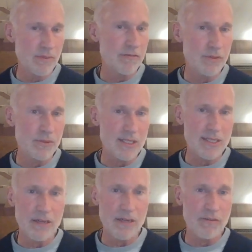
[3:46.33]
what food is
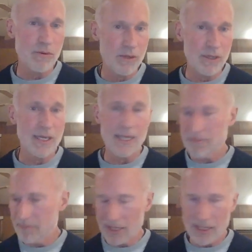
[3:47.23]
there for
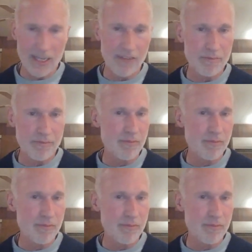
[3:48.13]
and they can have